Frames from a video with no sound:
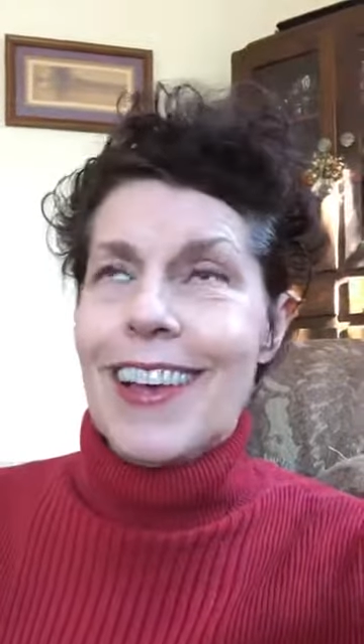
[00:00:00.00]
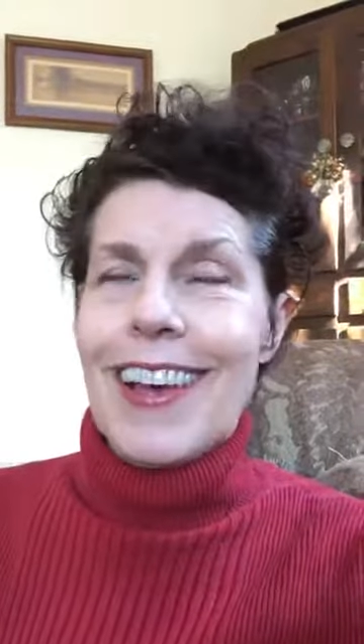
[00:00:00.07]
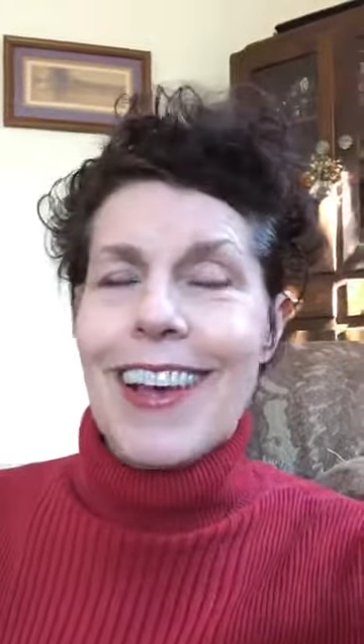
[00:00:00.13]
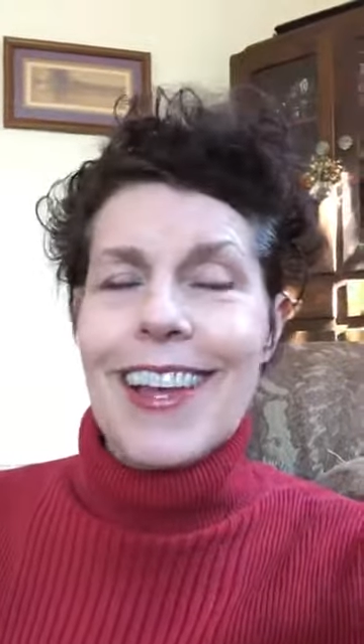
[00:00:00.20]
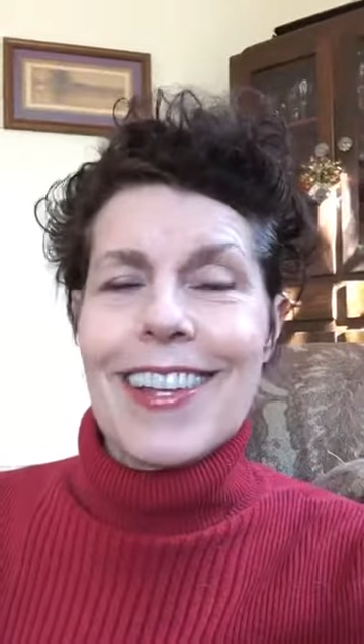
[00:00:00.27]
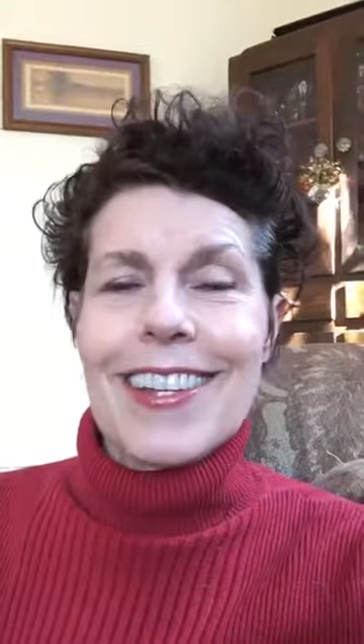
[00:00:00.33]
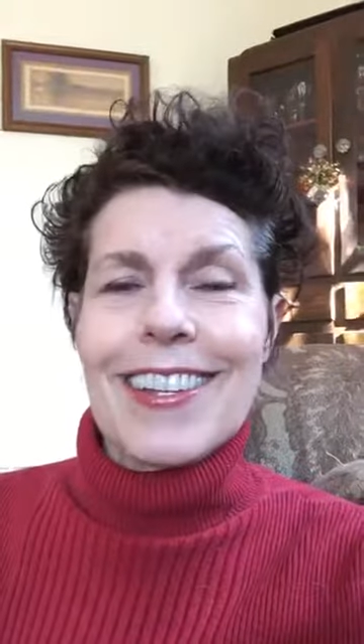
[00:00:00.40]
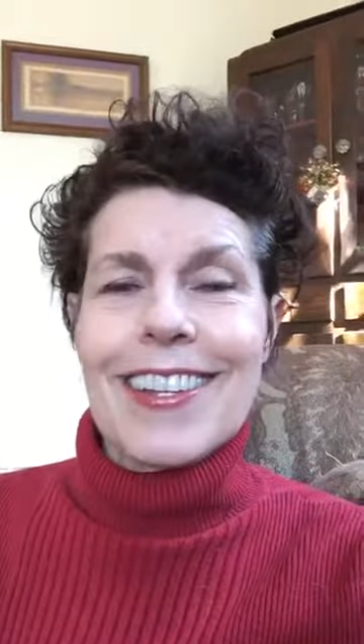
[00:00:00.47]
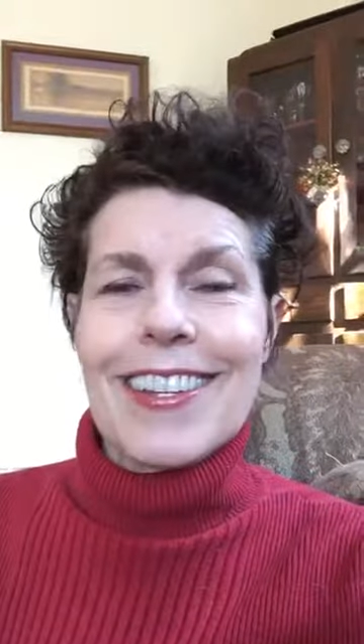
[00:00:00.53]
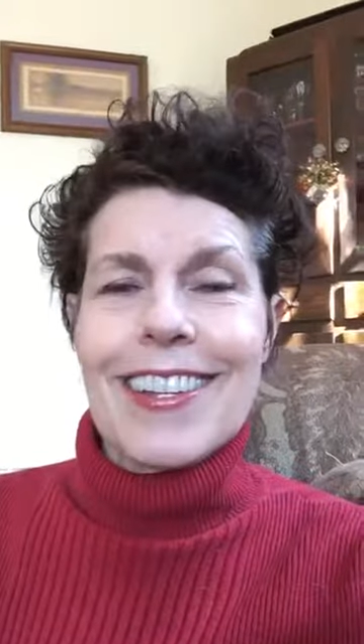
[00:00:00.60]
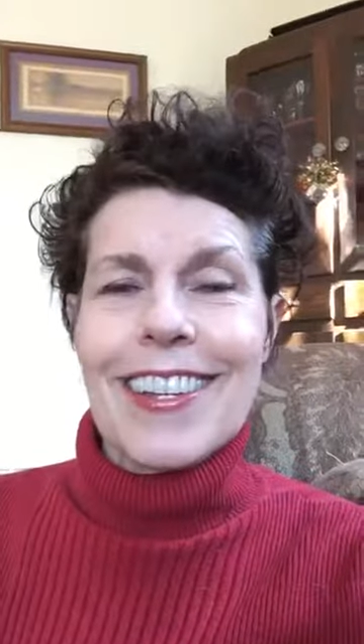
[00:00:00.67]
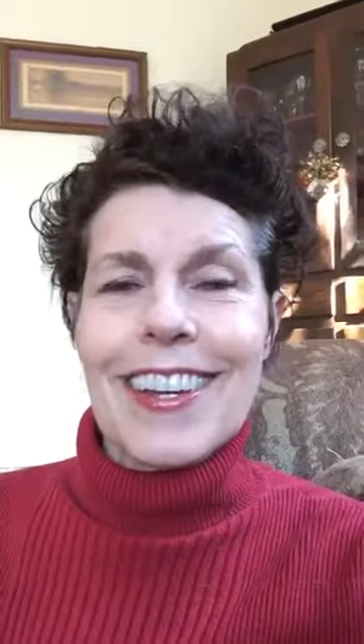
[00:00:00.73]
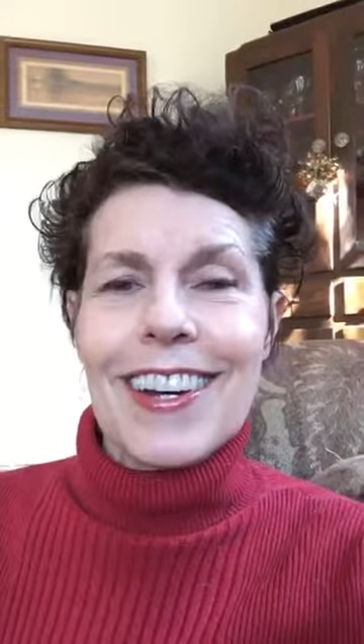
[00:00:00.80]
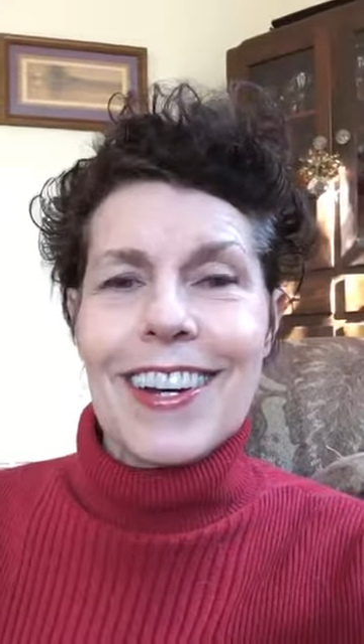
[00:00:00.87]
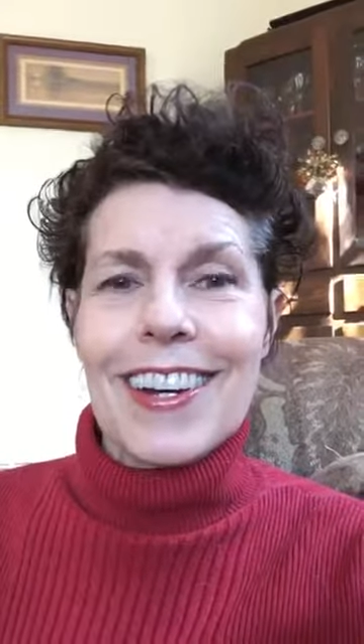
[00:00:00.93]
and
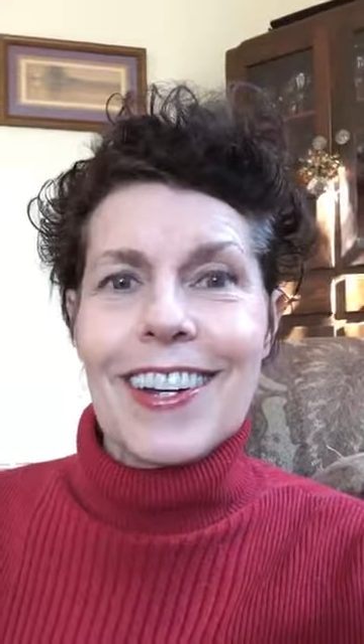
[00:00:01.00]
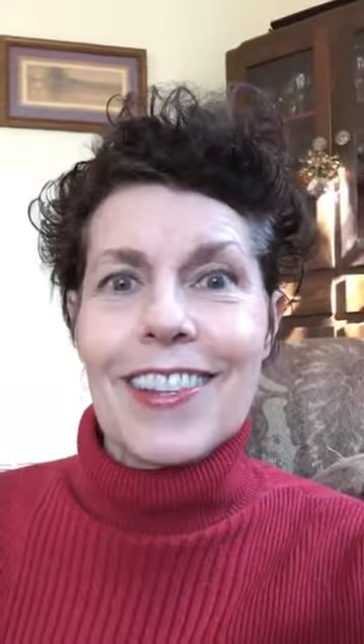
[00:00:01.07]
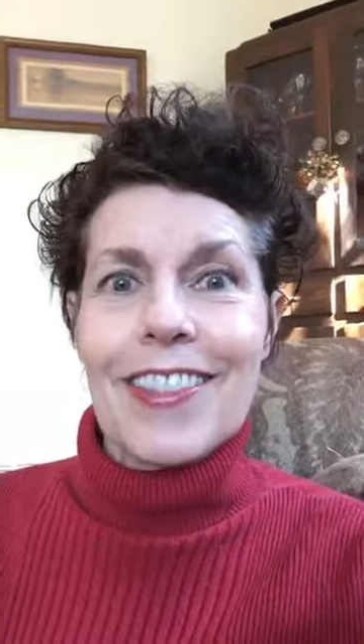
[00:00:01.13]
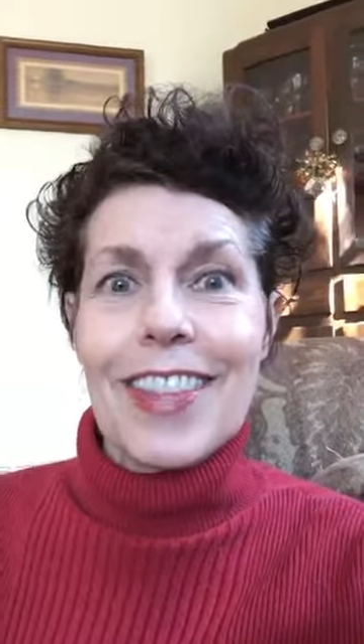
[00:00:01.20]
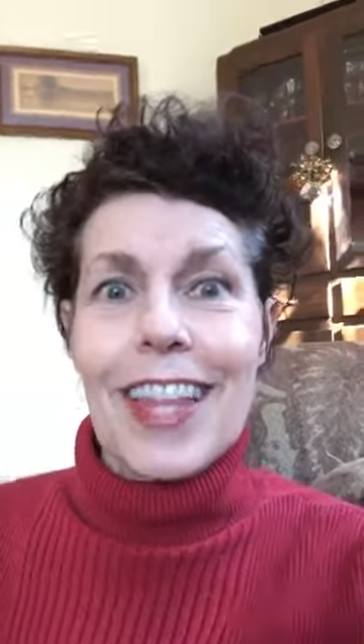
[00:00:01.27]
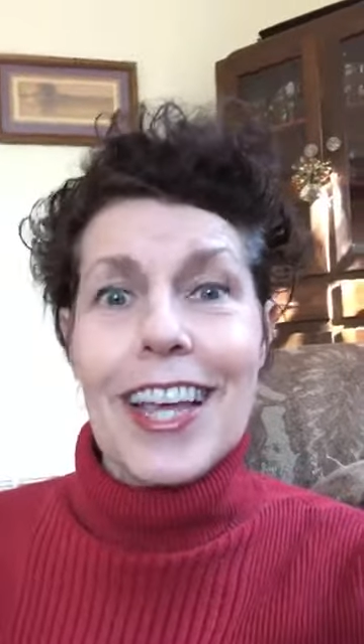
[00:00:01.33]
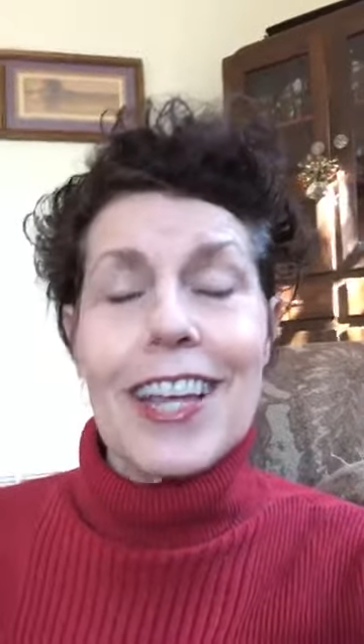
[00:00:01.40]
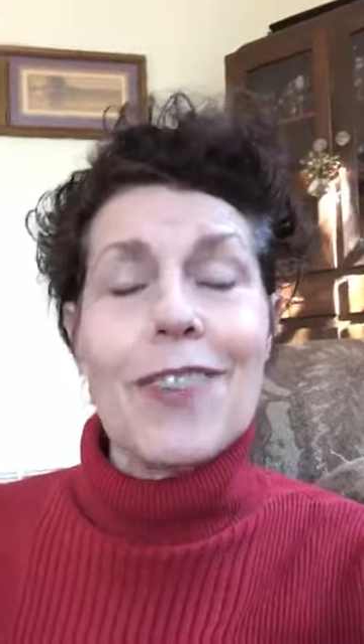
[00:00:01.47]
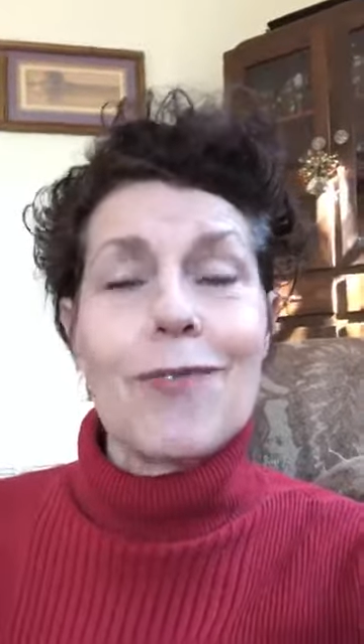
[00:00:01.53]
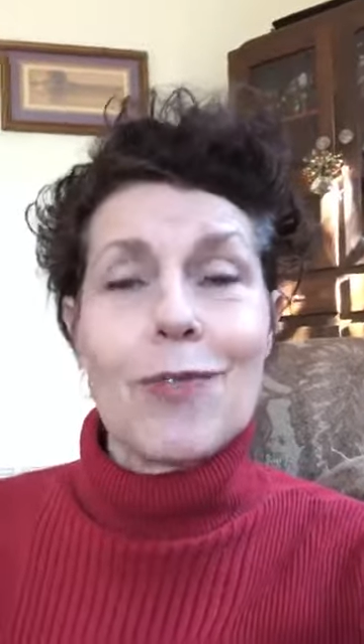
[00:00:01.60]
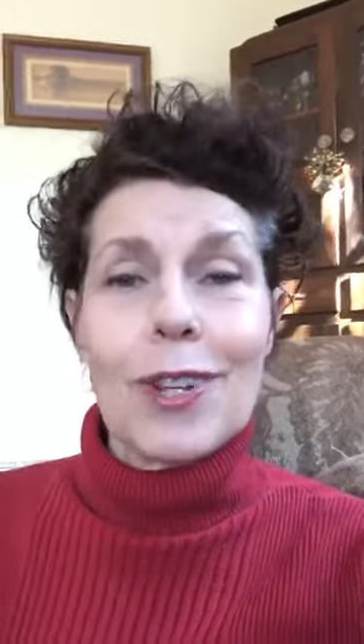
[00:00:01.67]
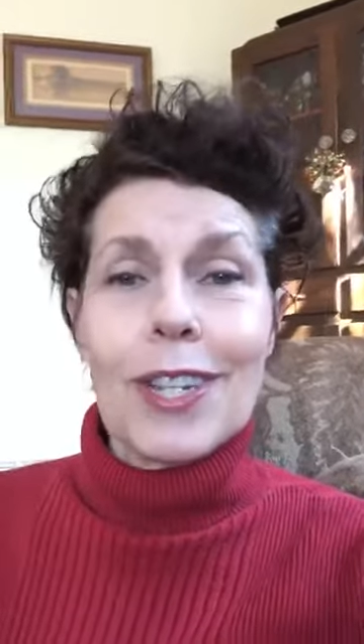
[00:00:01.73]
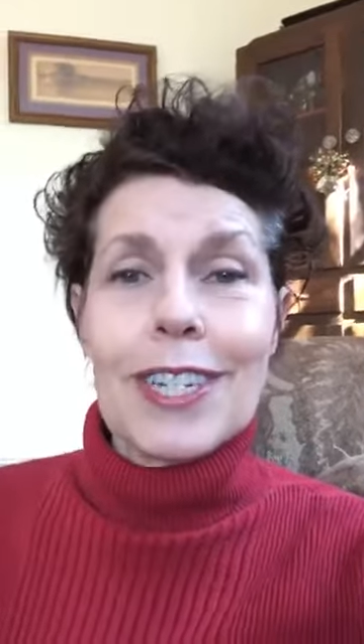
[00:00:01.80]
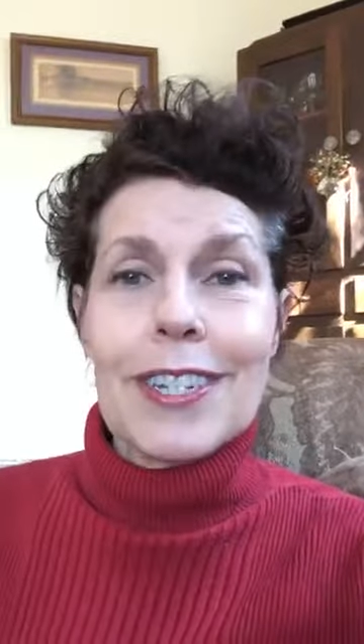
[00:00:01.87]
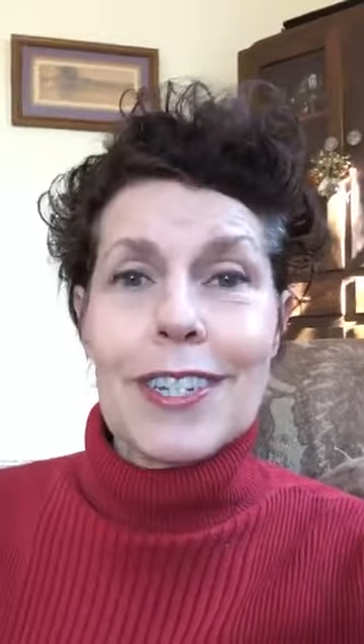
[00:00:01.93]
it
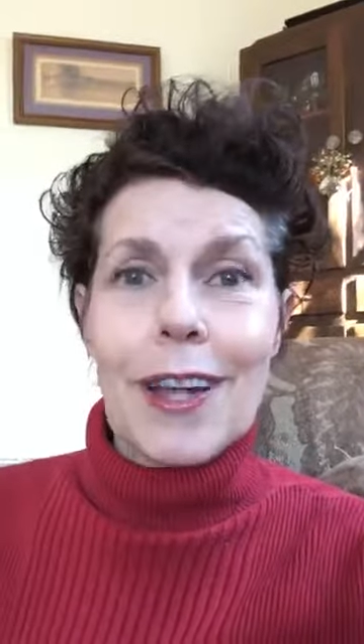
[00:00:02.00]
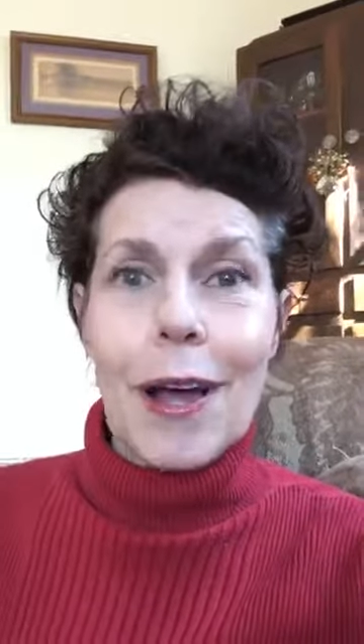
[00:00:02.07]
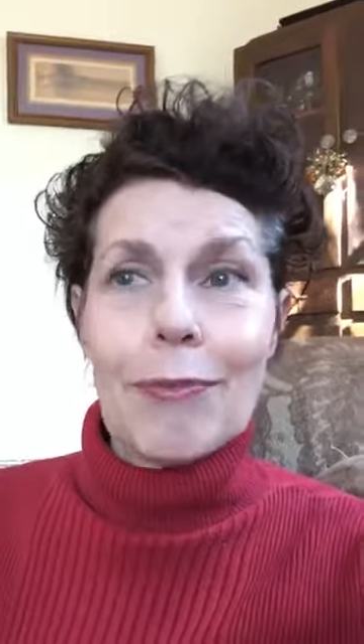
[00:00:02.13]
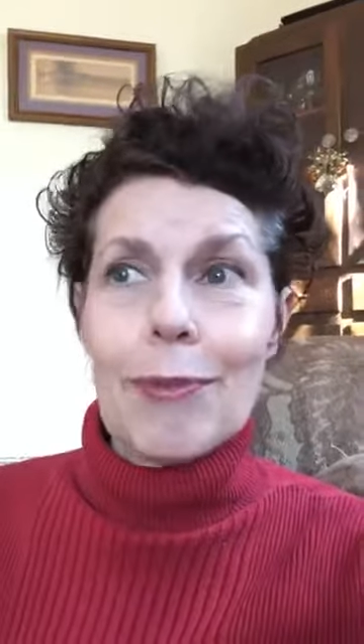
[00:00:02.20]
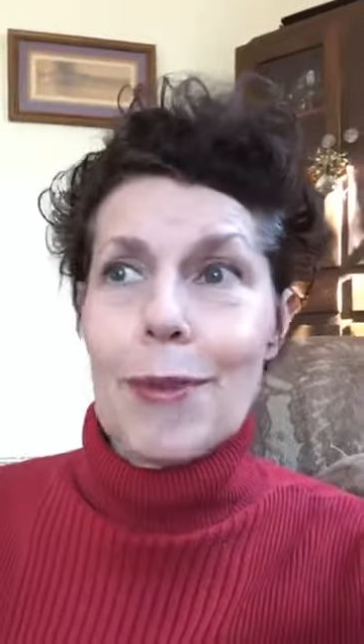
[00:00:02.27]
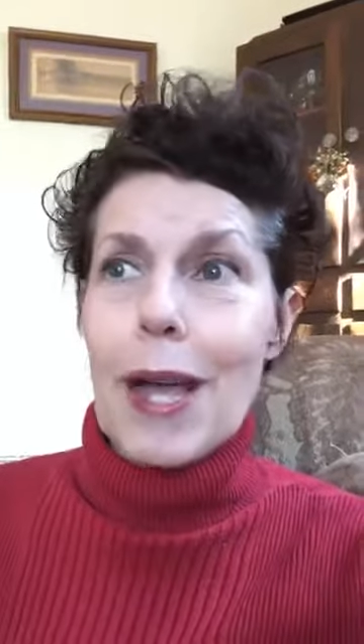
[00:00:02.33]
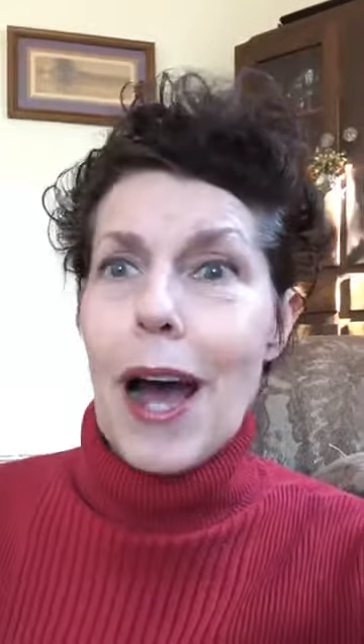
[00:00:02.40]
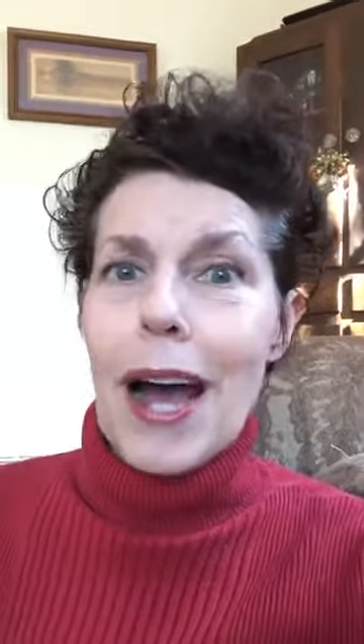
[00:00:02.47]
really stopped me.